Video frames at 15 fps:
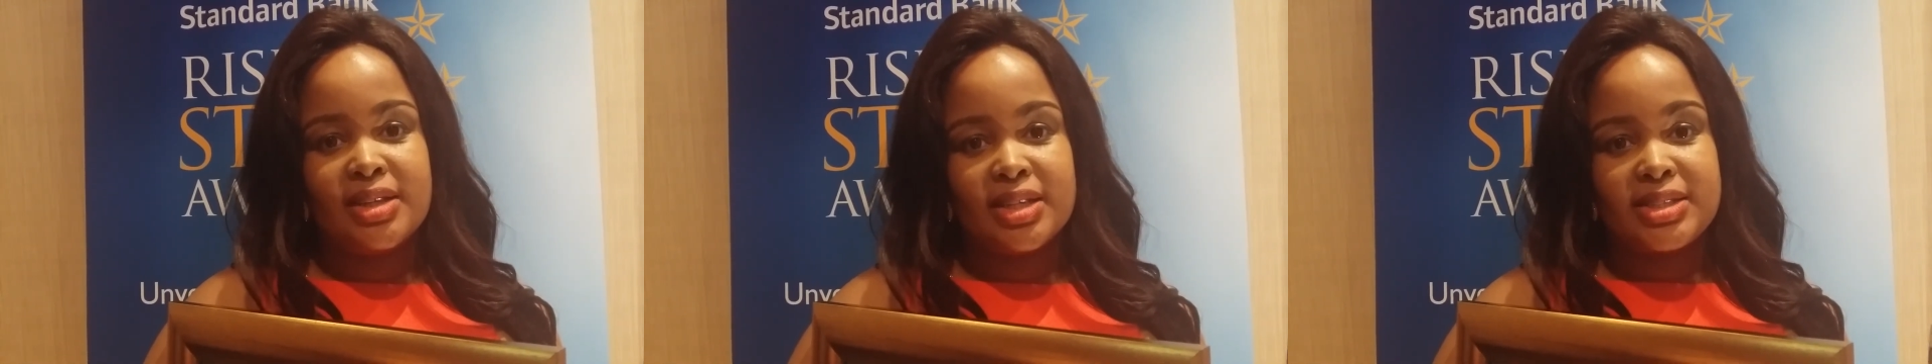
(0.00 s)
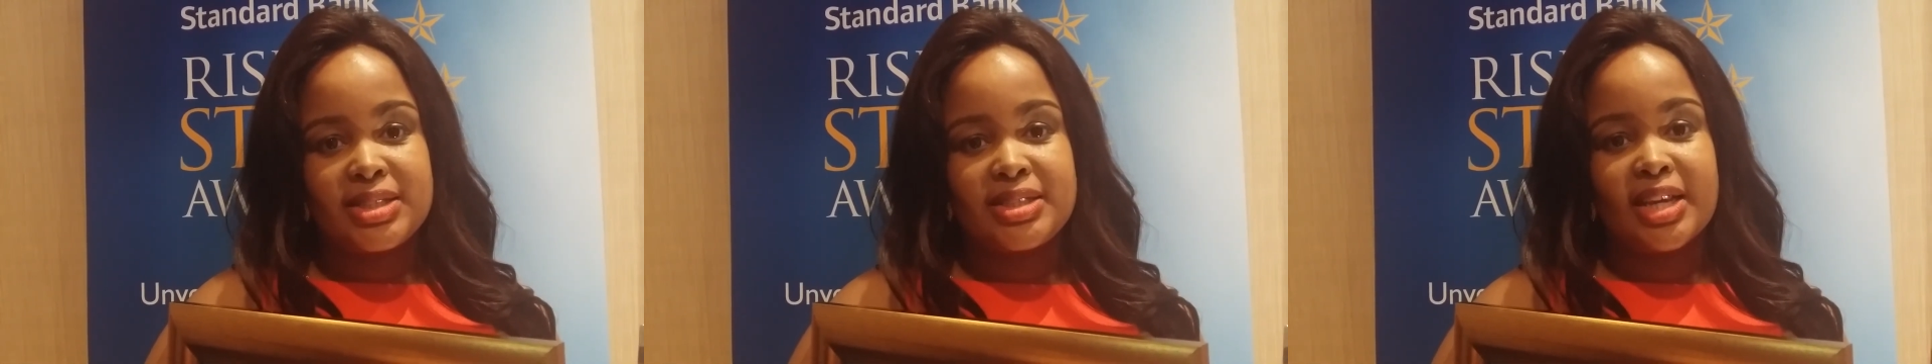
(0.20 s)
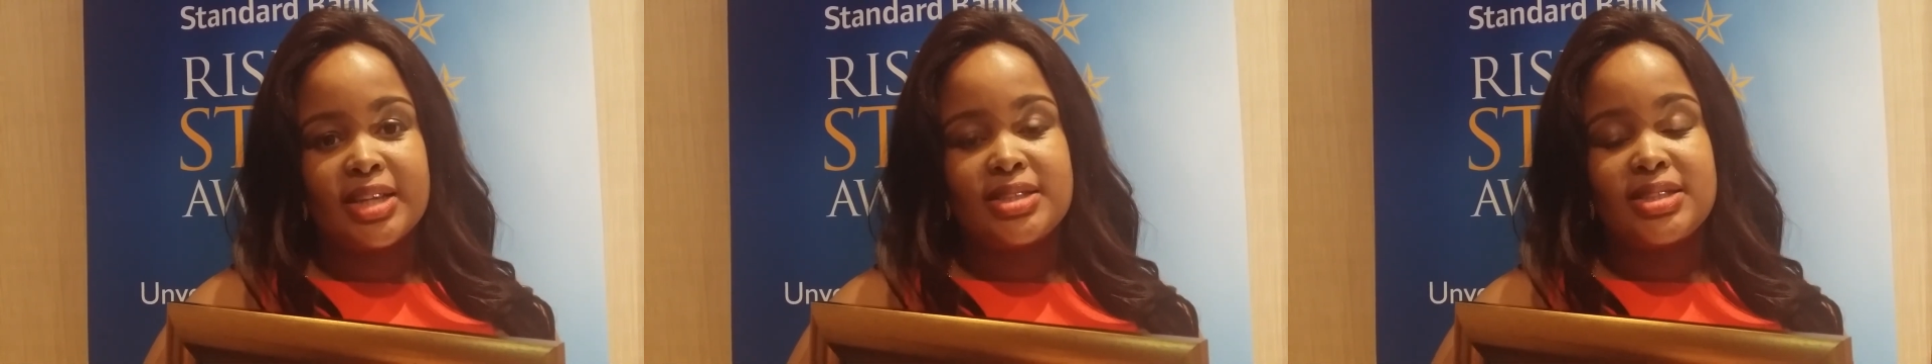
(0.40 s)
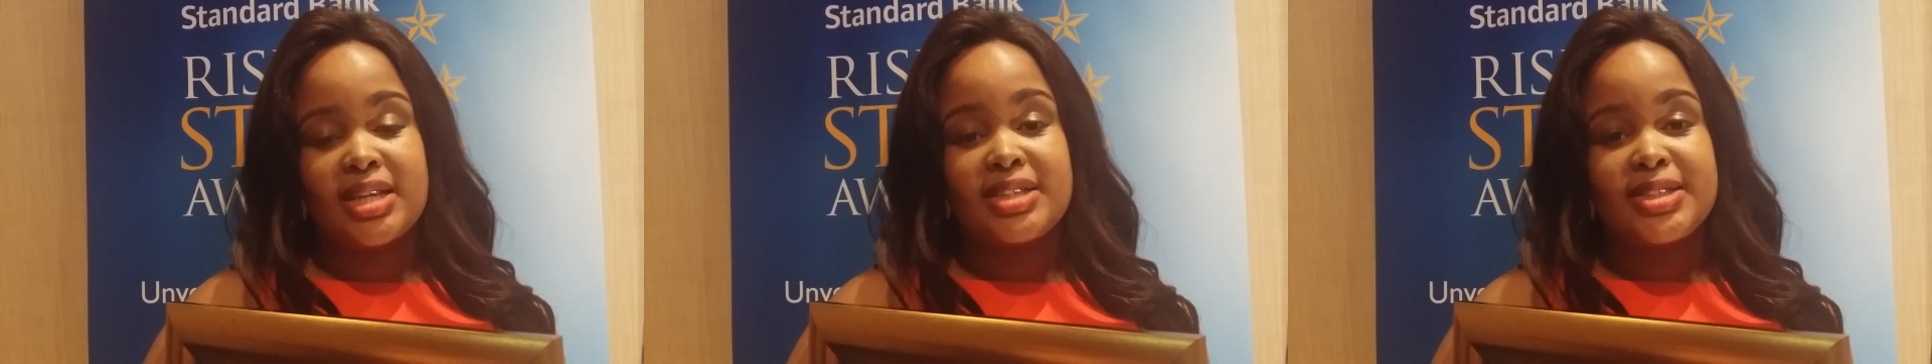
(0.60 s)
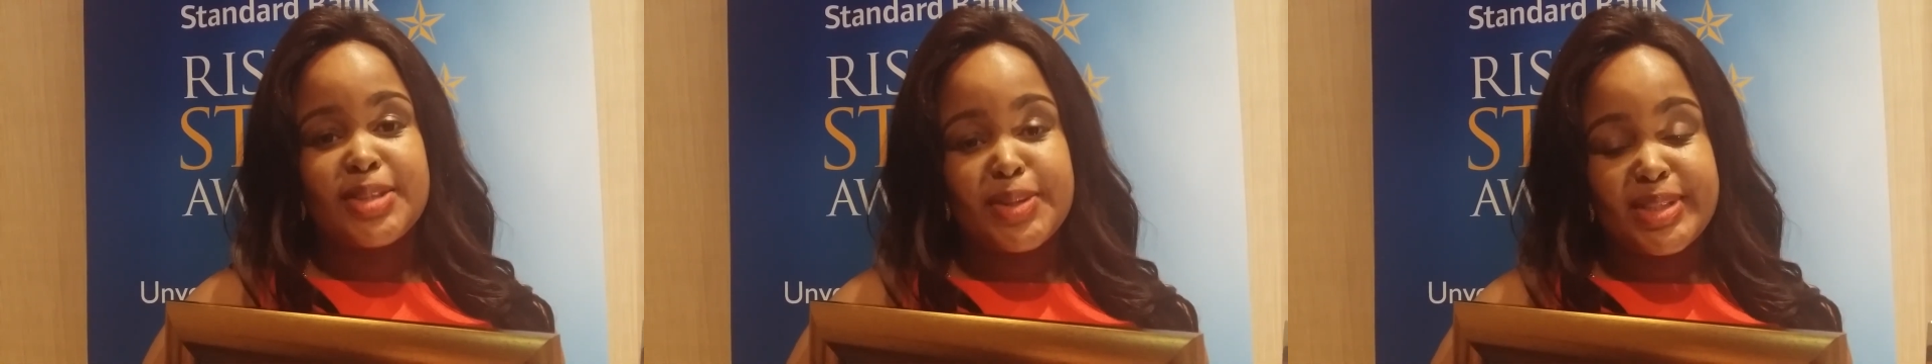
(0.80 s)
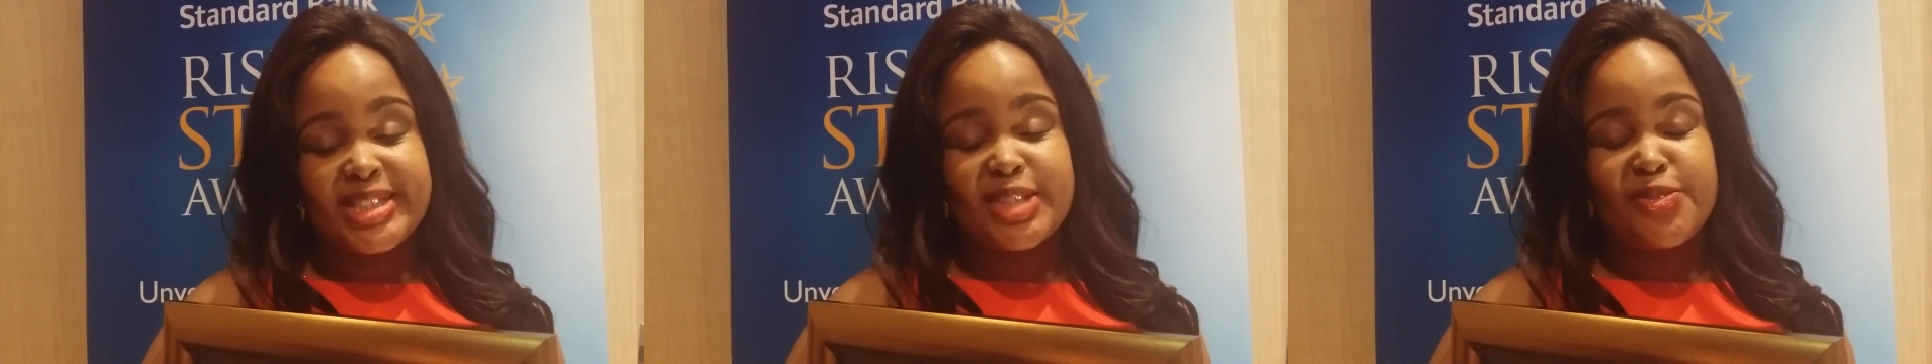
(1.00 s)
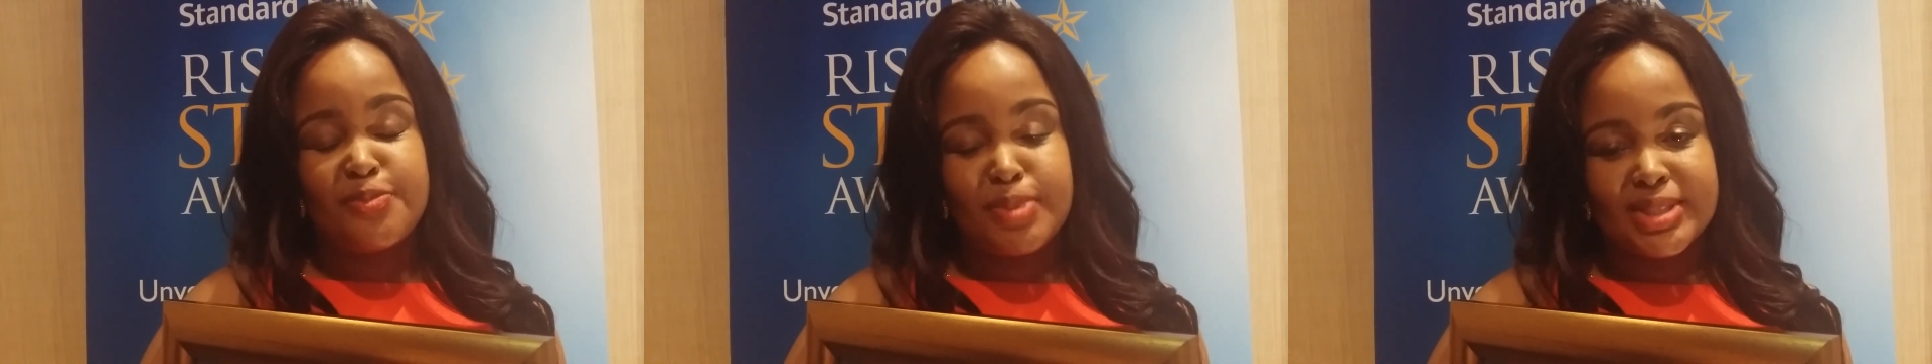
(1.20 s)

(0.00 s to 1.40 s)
get that executive